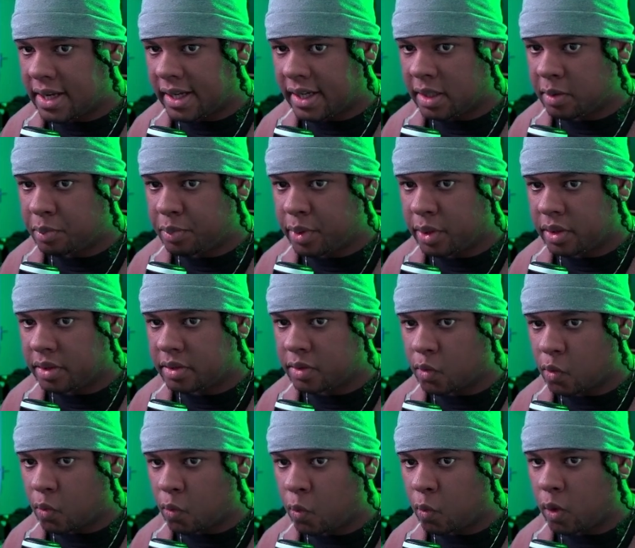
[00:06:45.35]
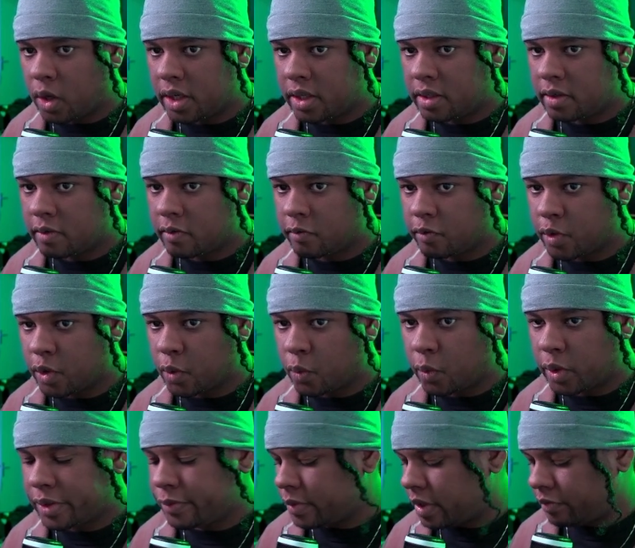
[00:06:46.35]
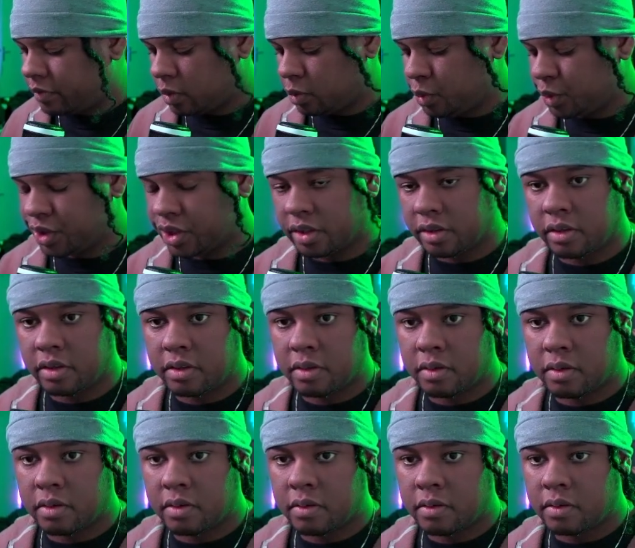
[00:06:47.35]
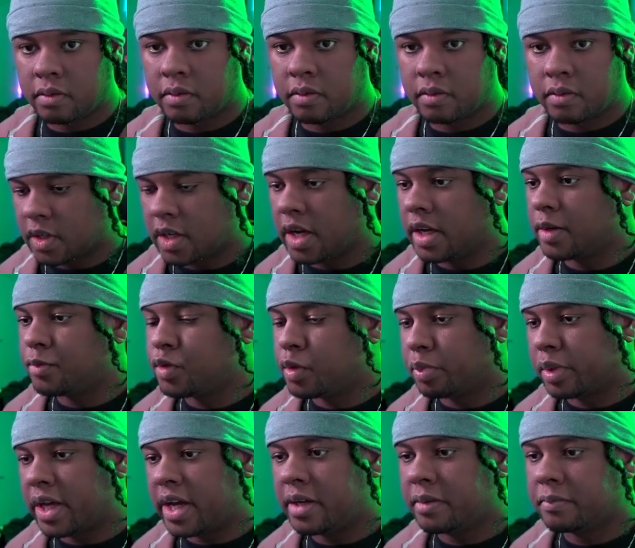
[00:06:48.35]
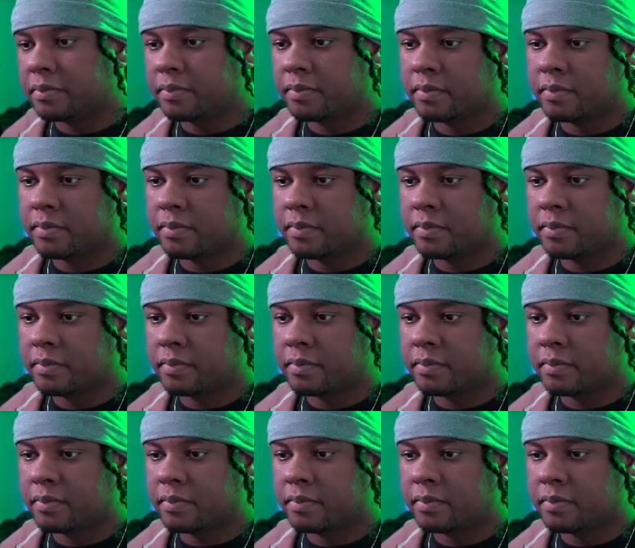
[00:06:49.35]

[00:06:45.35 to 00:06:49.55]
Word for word: input one for one revolution. Okay, if we play.